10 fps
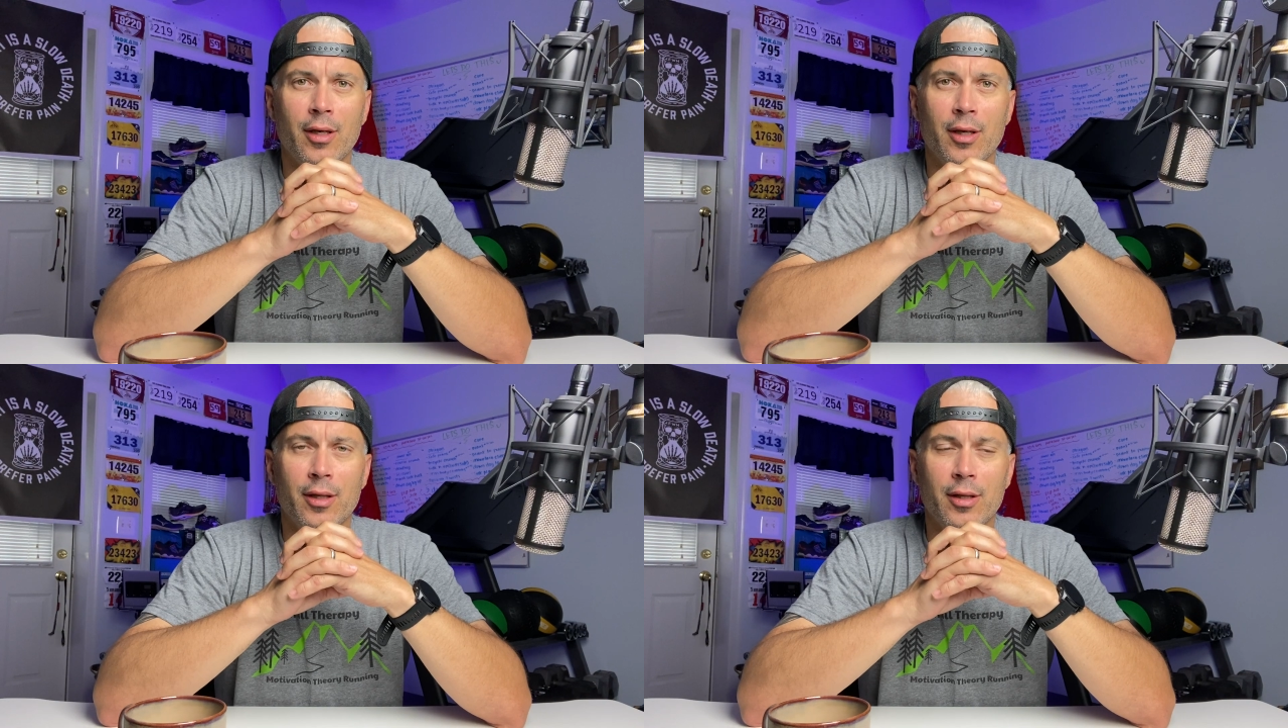
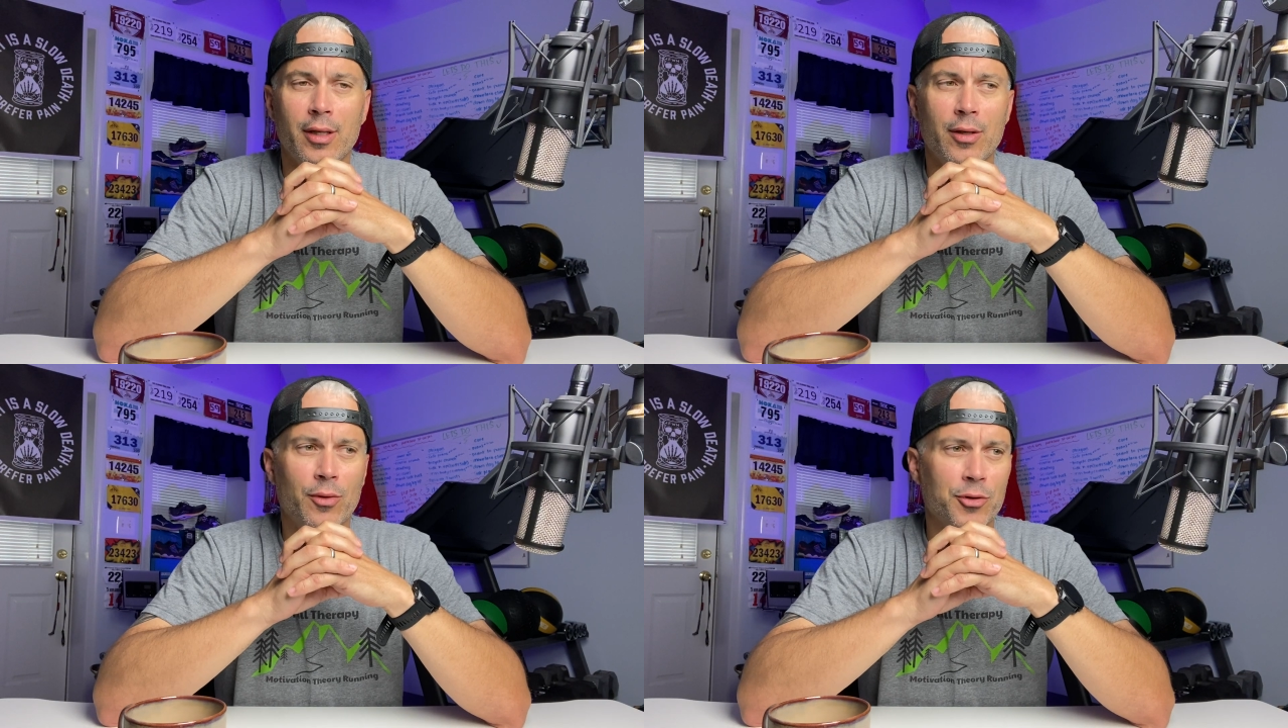and
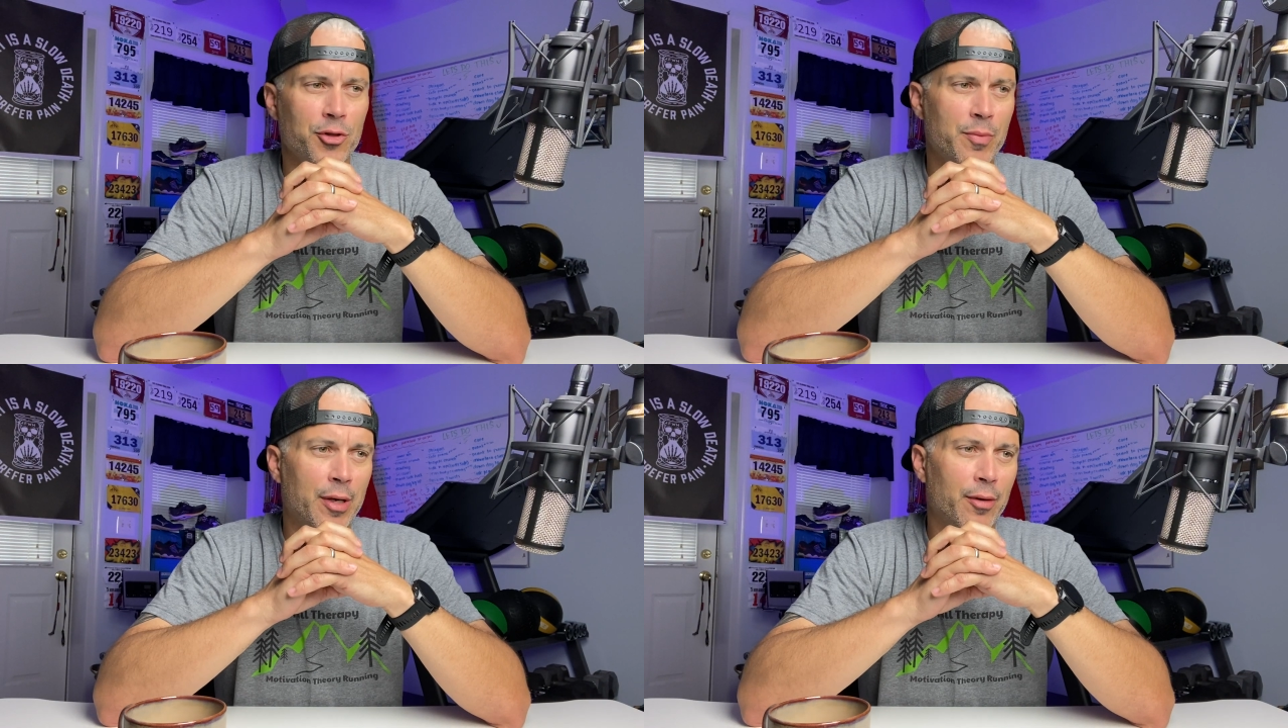the
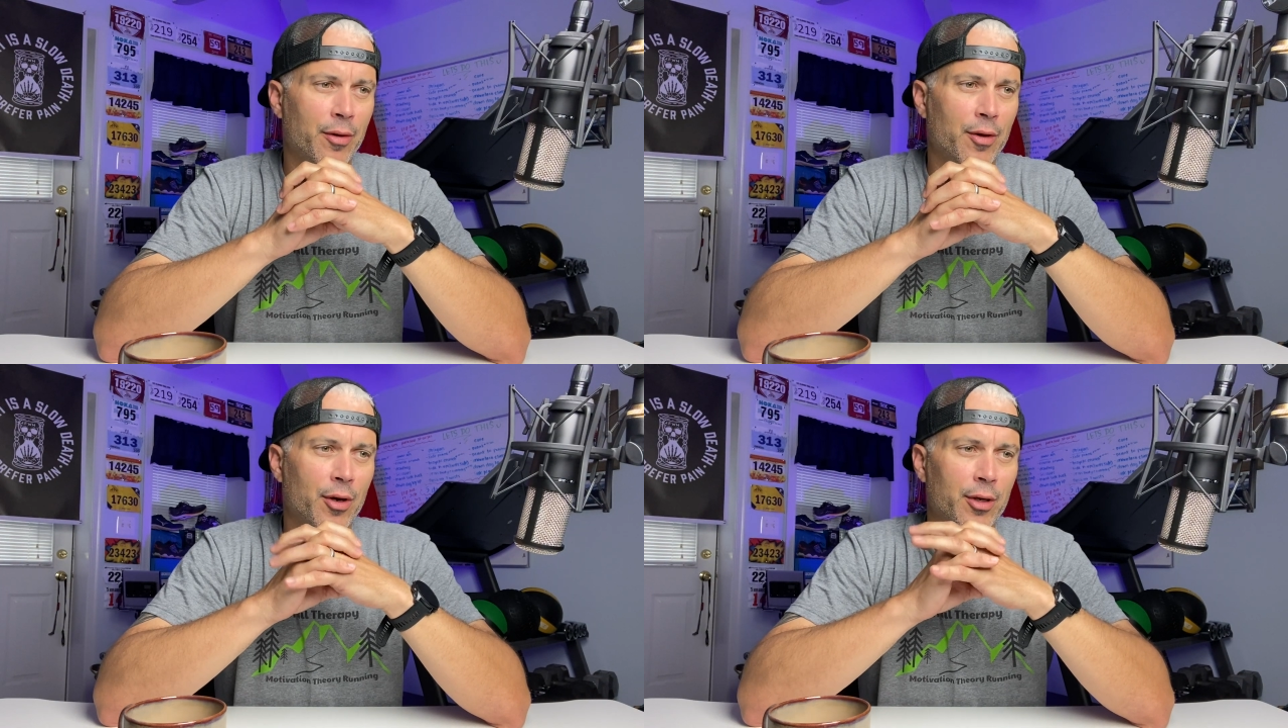ultra
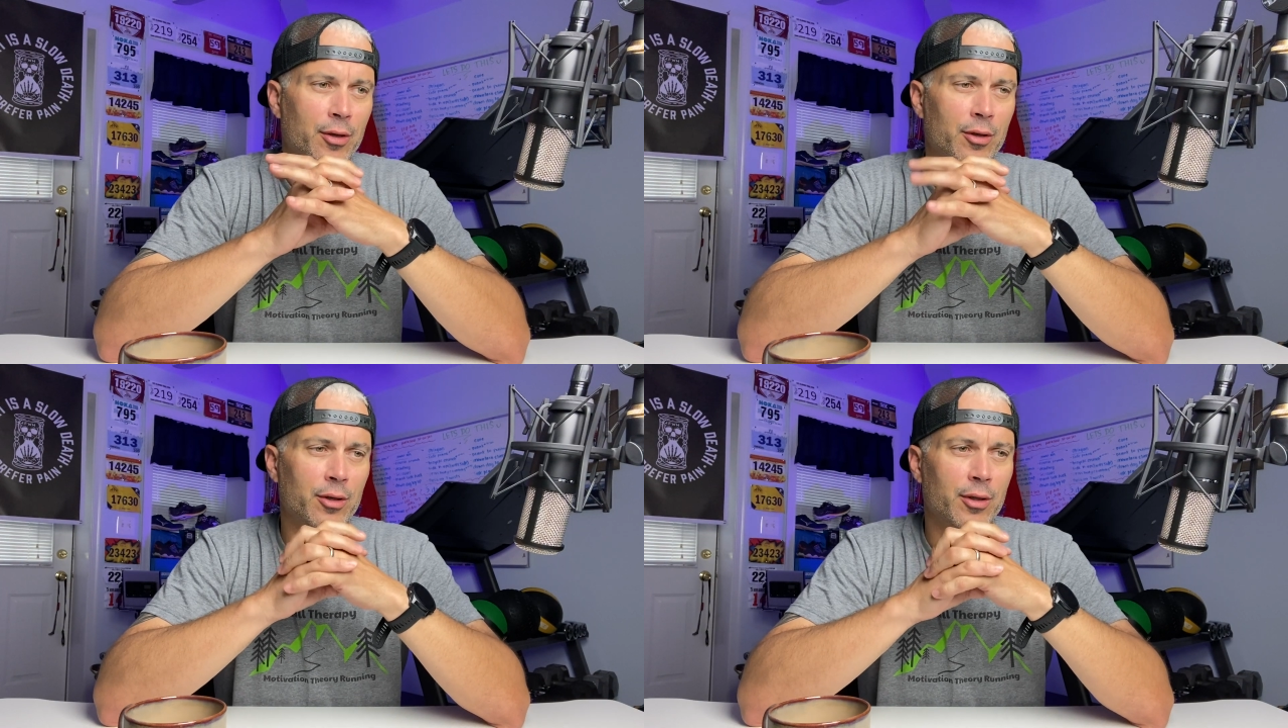marathon
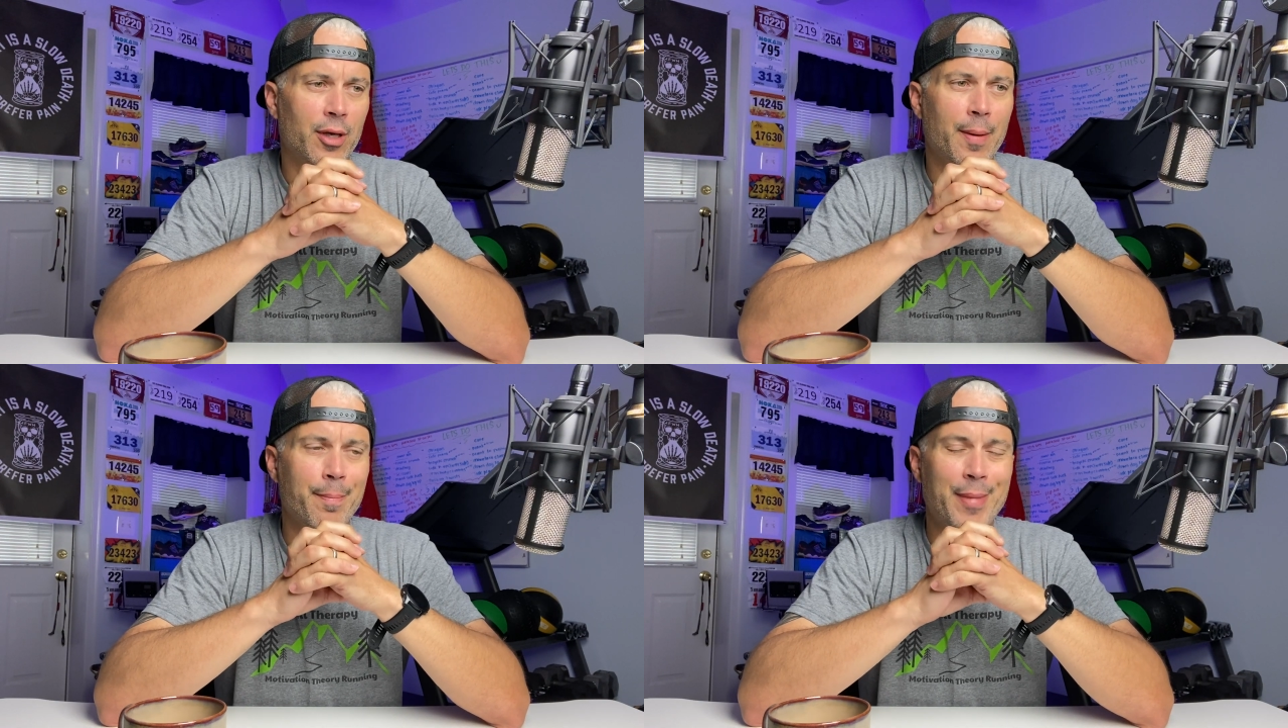
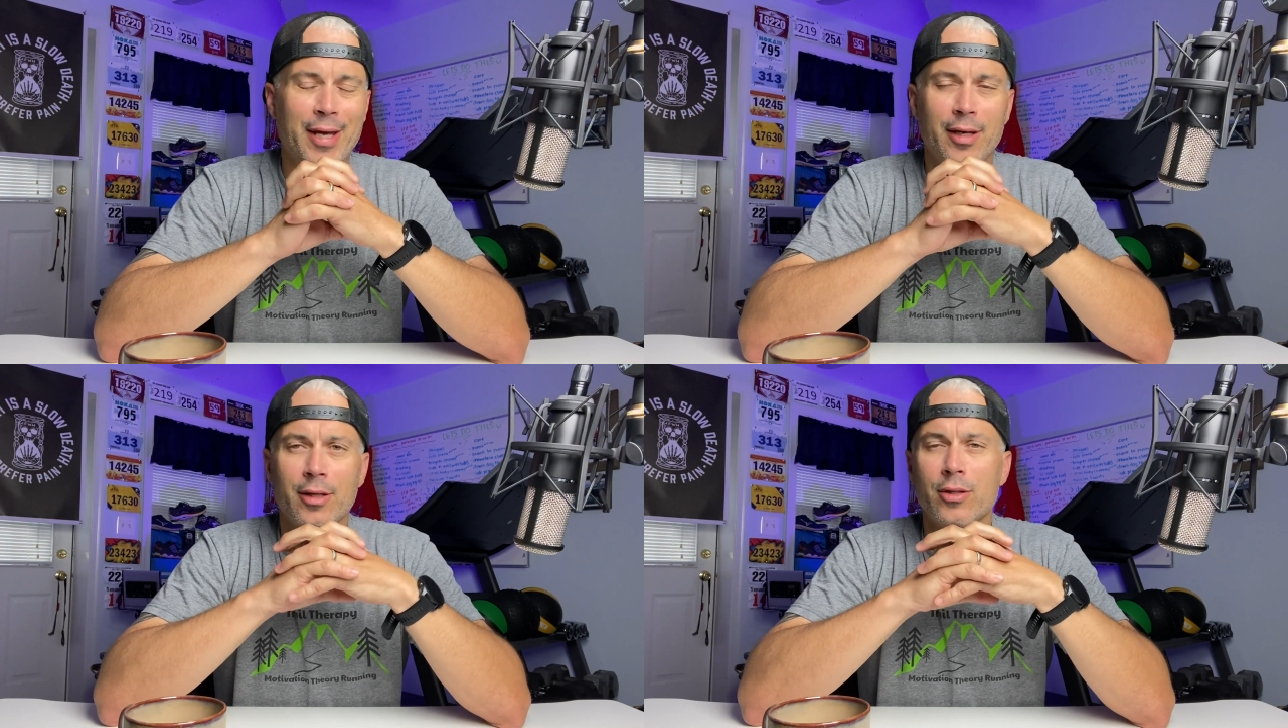on
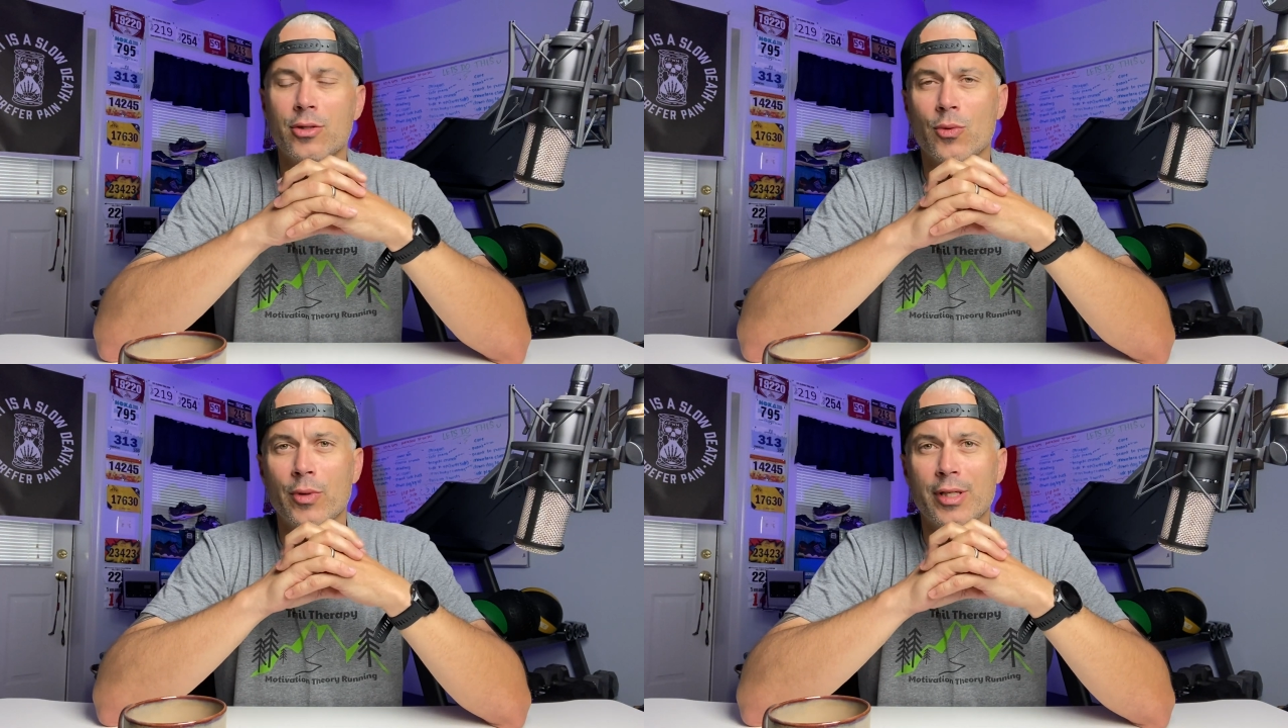May
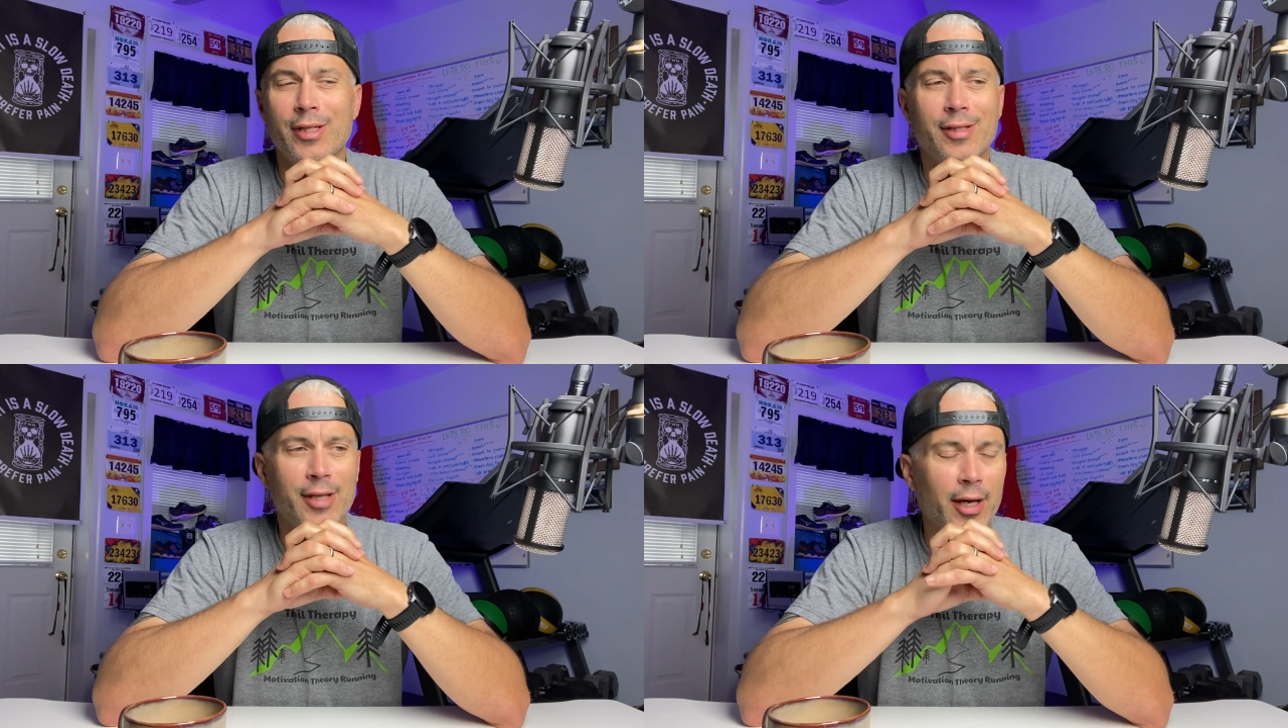
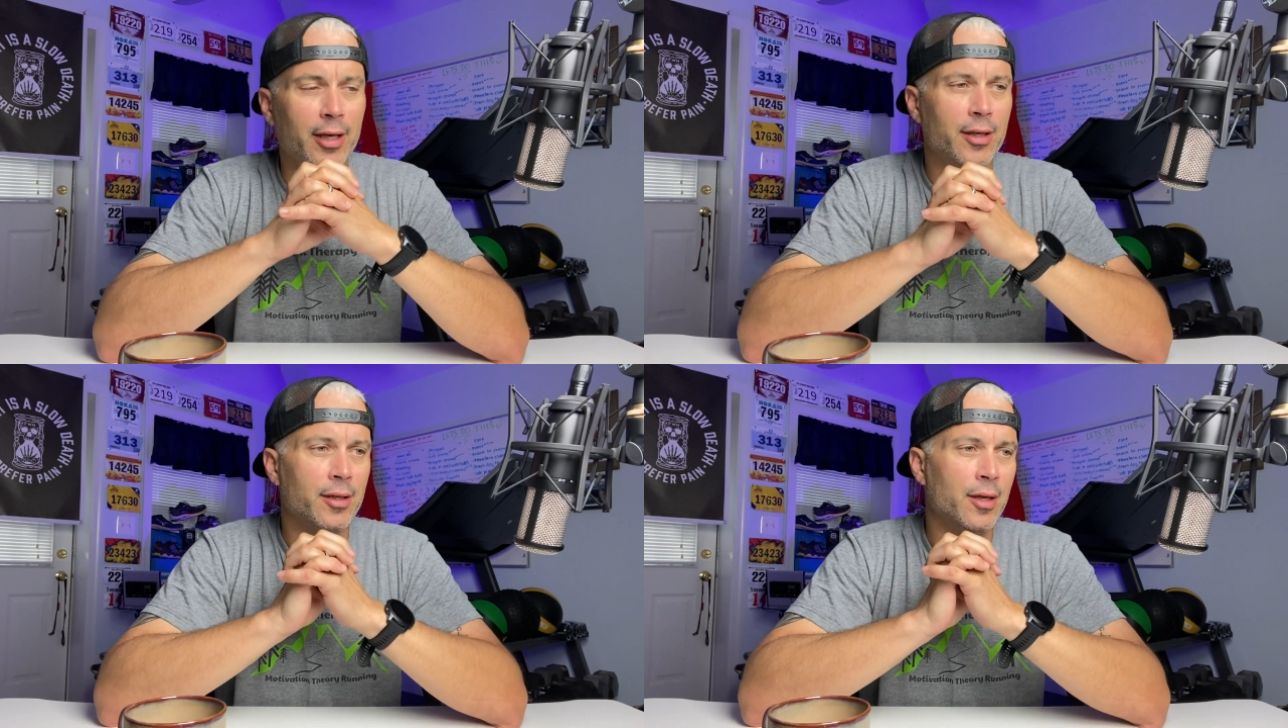
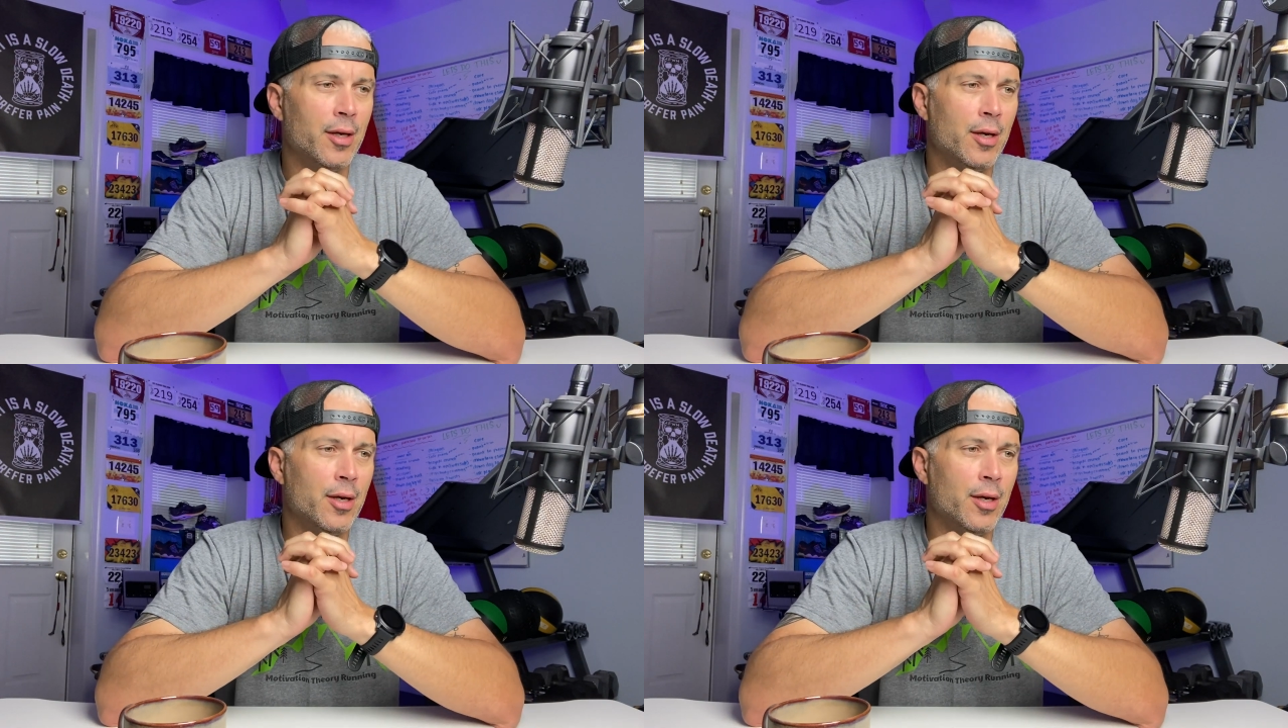22nd.